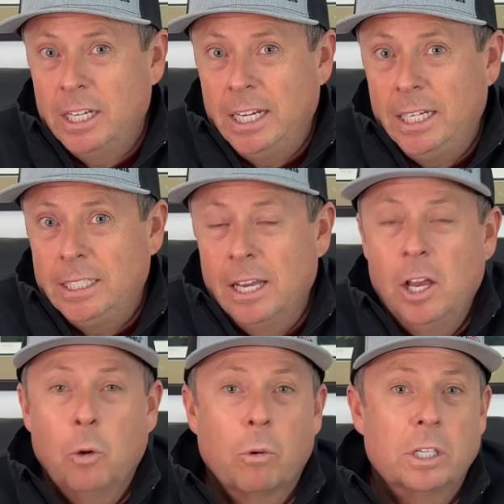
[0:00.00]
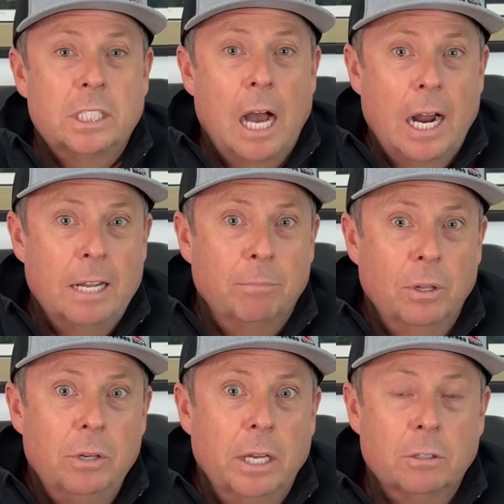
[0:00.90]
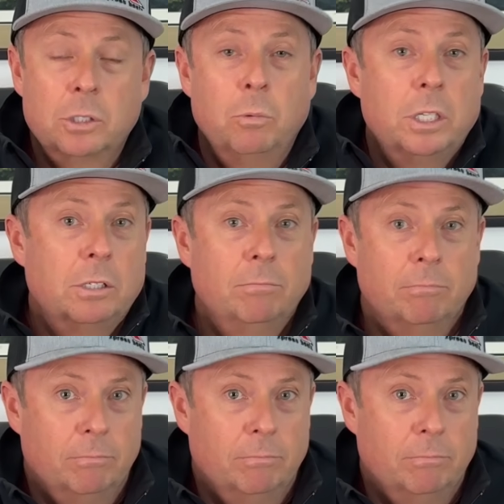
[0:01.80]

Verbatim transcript: to eat were tiny bluegills, which